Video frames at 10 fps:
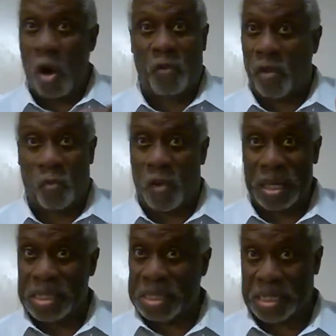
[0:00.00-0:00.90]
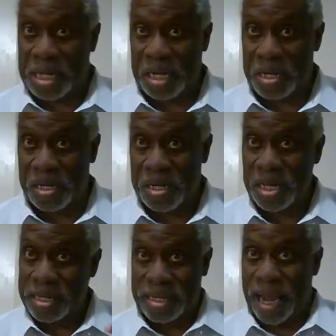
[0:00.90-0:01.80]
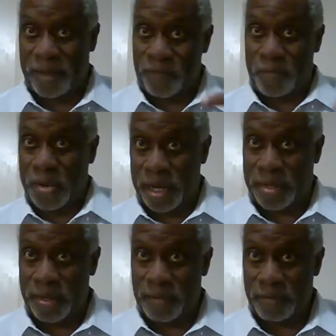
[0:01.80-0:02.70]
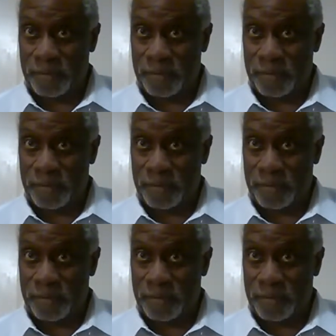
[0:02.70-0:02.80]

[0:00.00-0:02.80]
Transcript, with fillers: over one sinner that repented.